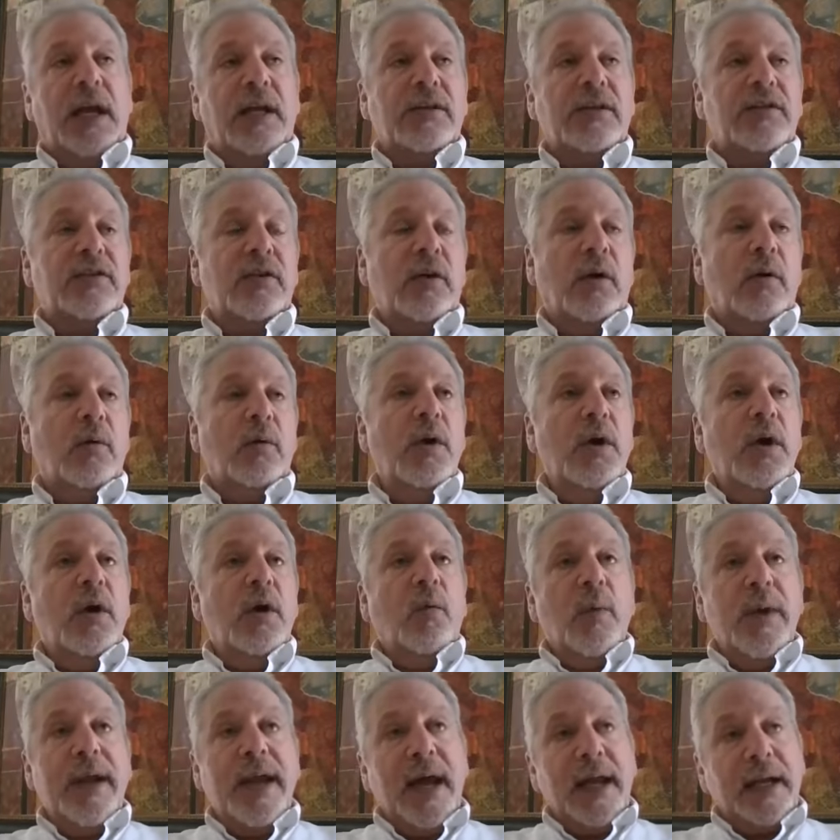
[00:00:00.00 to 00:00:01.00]
And so
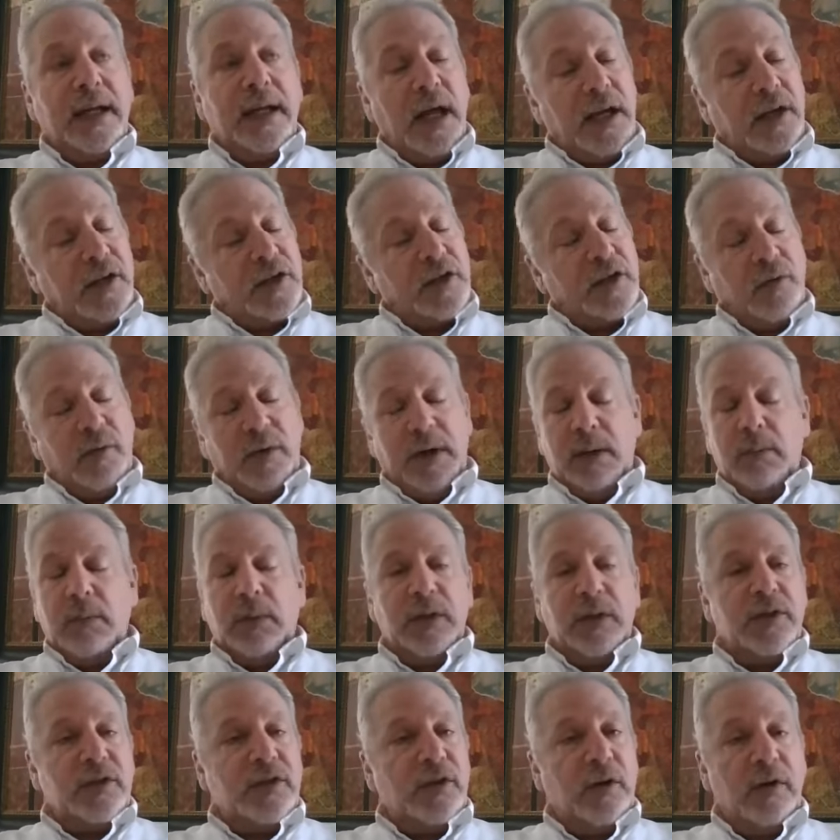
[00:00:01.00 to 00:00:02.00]
we had to kind of scramble
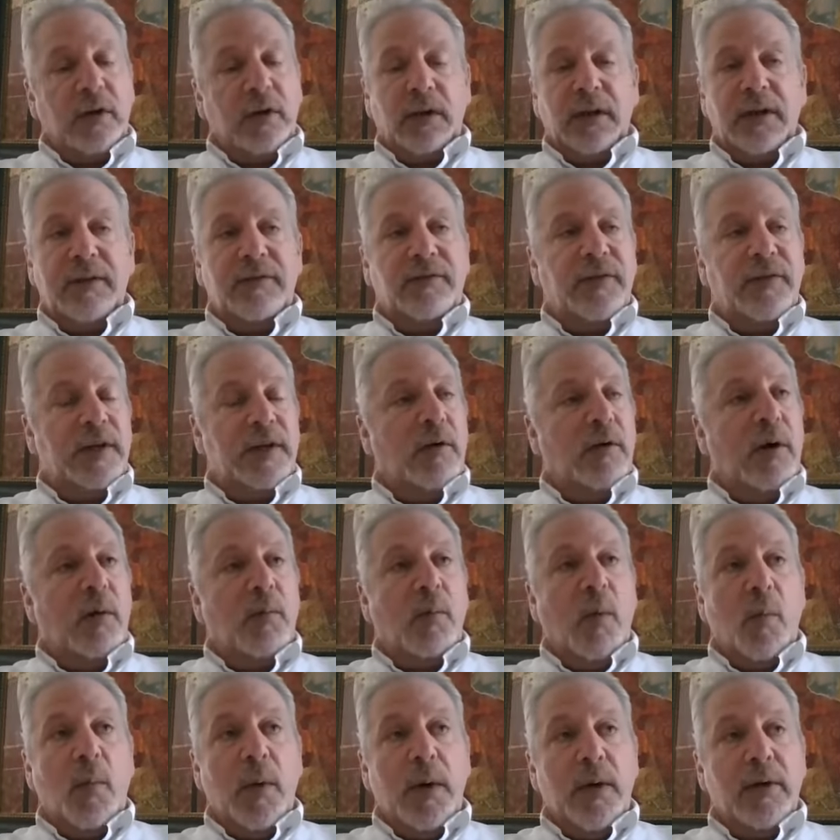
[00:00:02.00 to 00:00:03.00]
internally, figure out
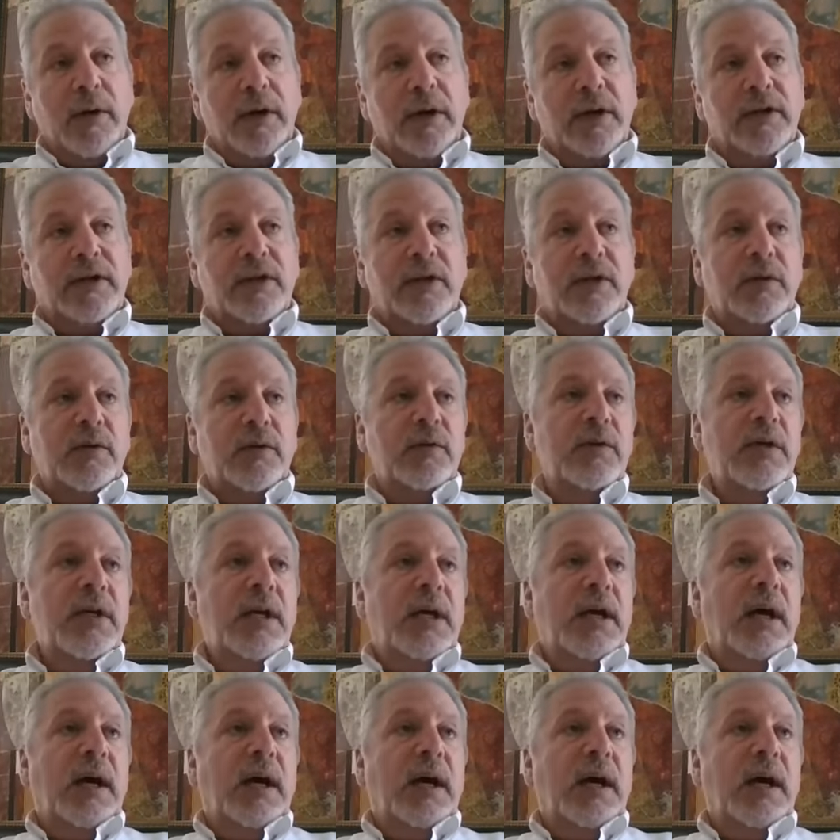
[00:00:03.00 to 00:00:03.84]
what we were going to do.